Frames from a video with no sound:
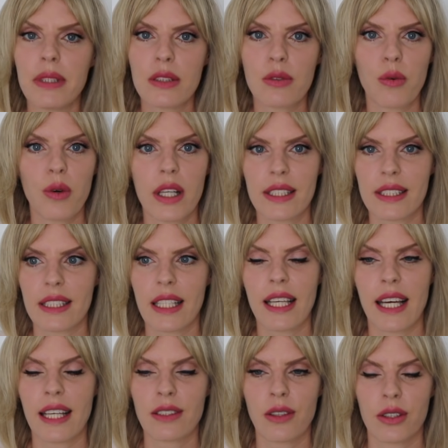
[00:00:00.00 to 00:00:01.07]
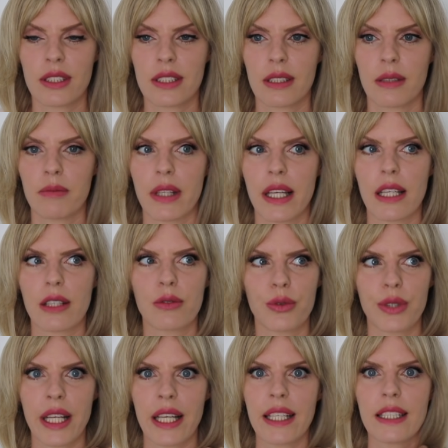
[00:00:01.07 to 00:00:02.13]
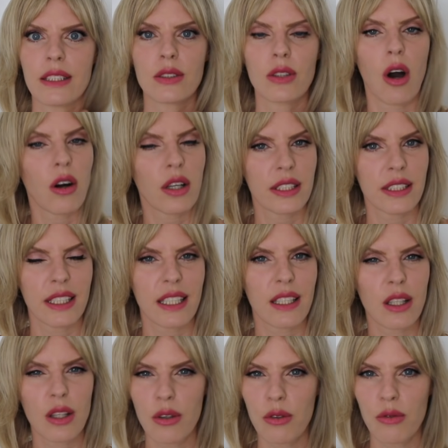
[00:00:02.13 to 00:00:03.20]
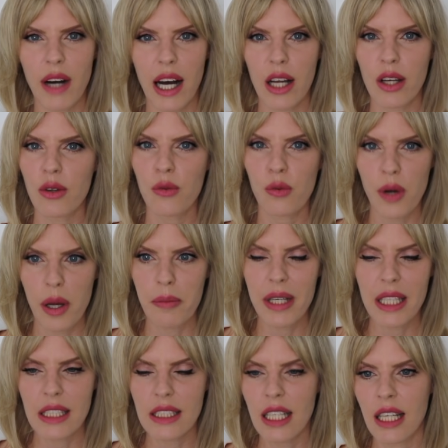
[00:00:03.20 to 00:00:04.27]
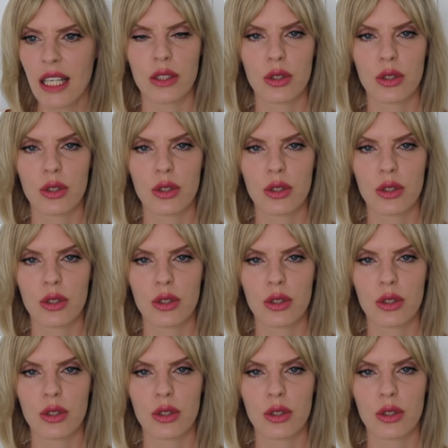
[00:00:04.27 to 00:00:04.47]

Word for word: It works again on some like really toxic, low value women.